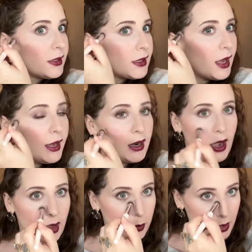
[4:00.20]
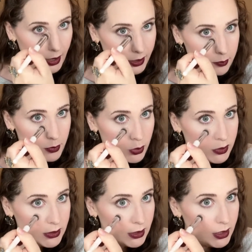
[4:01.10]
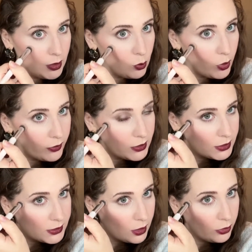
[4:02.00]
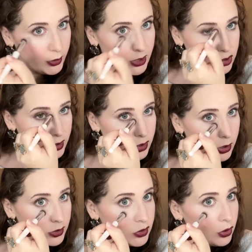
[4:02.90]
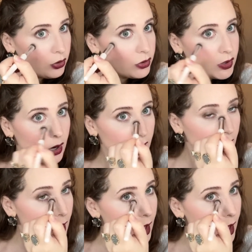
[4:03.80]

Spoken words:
side. I applied it mostly where the discoloration and dark circles are.